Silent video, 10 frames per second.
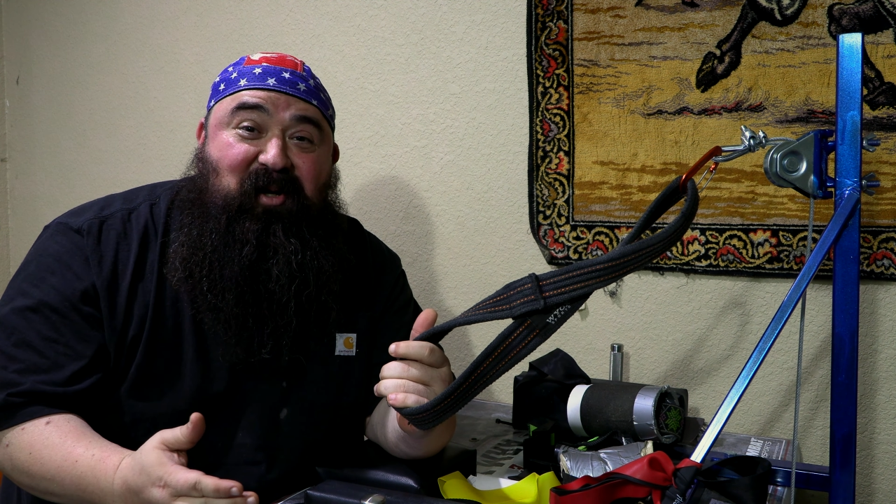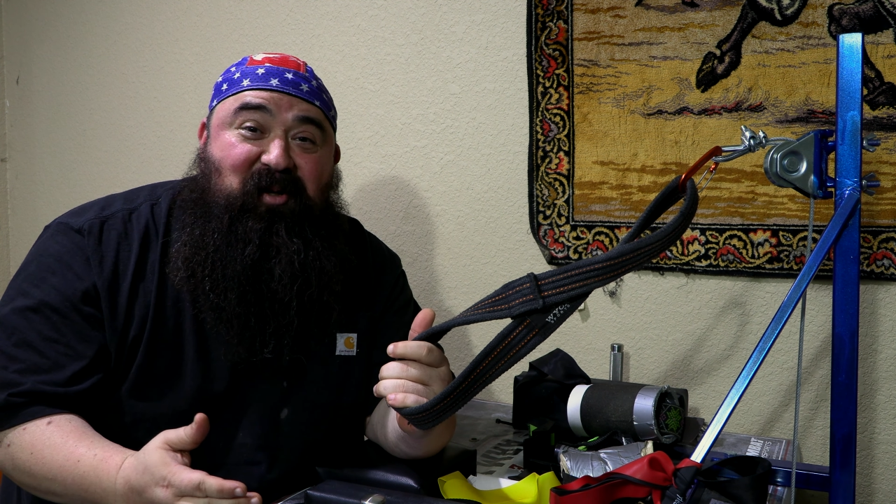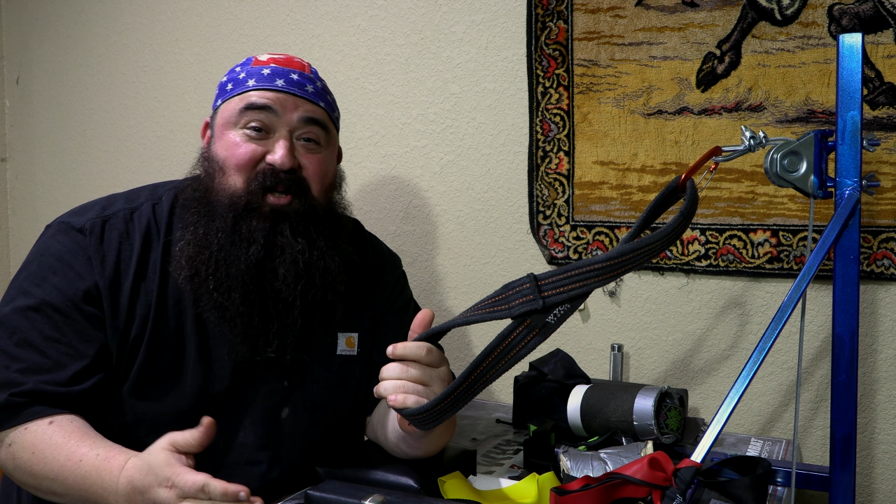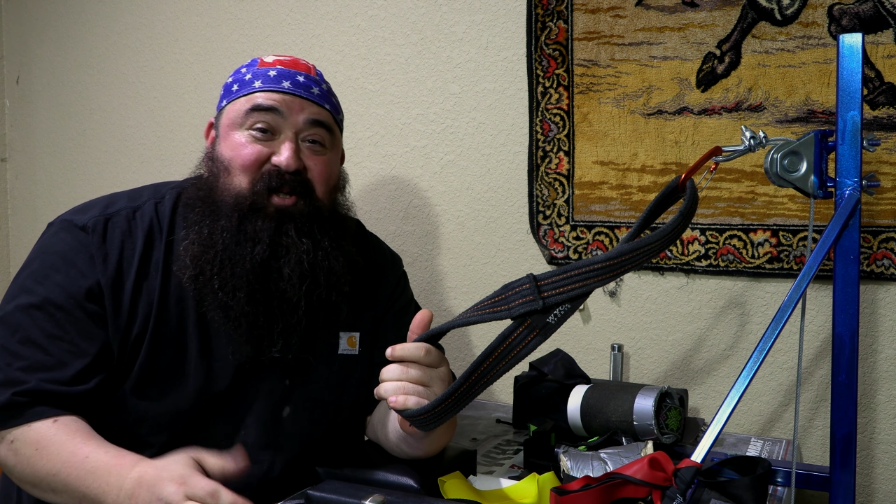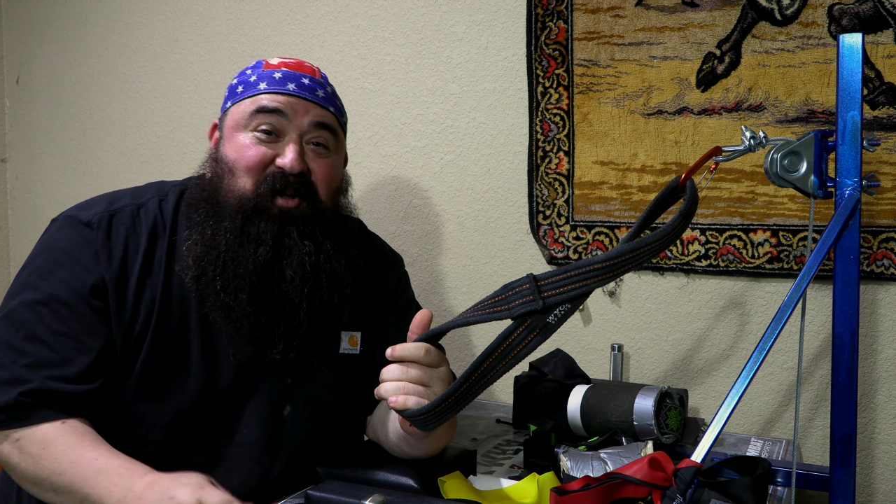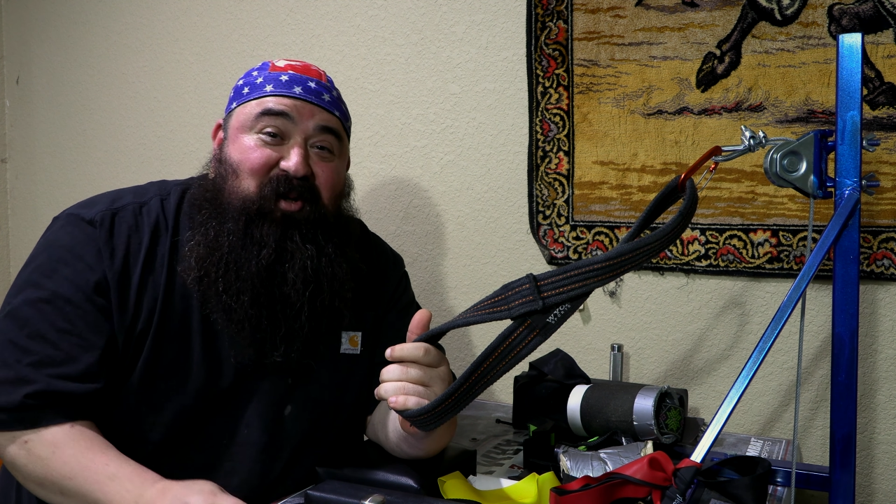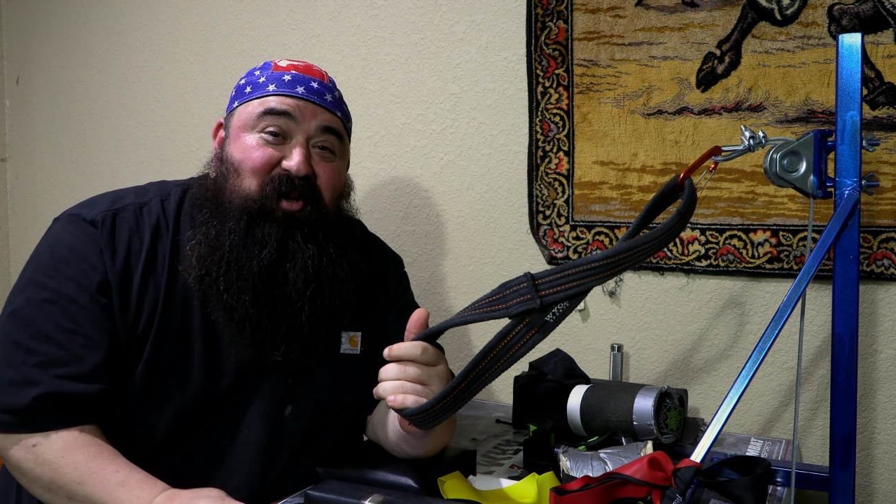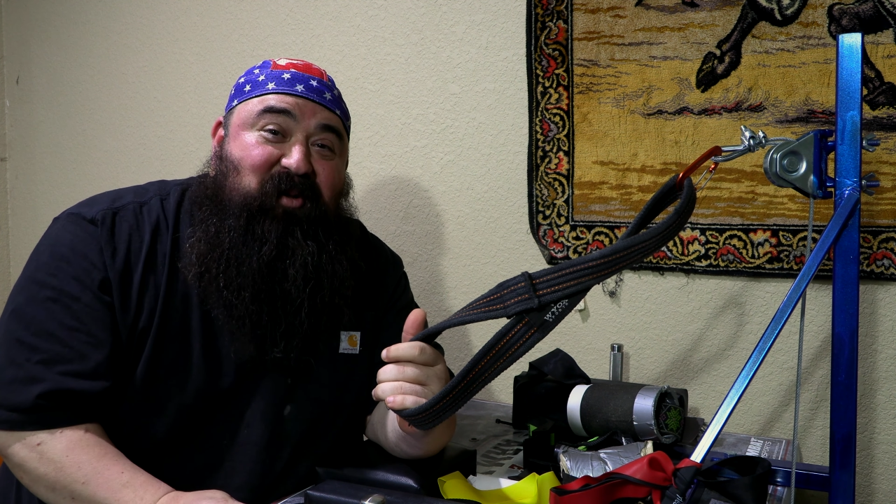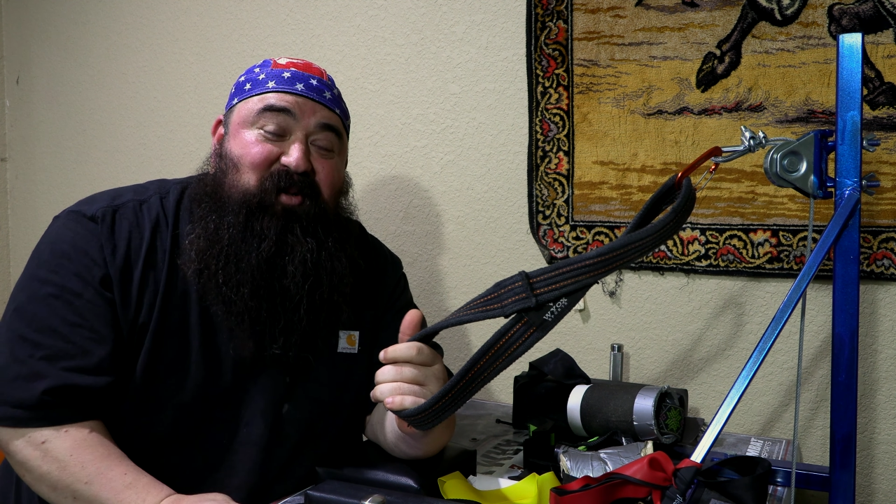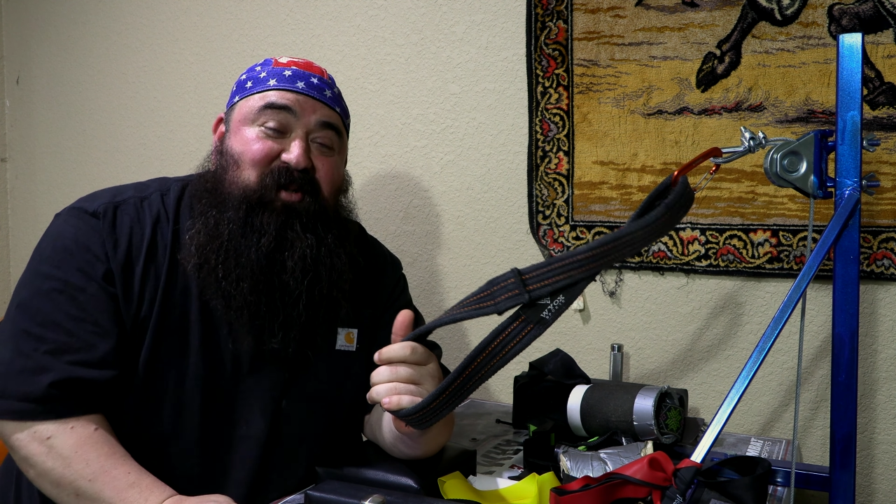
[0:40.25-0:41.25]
You know, you're still going to do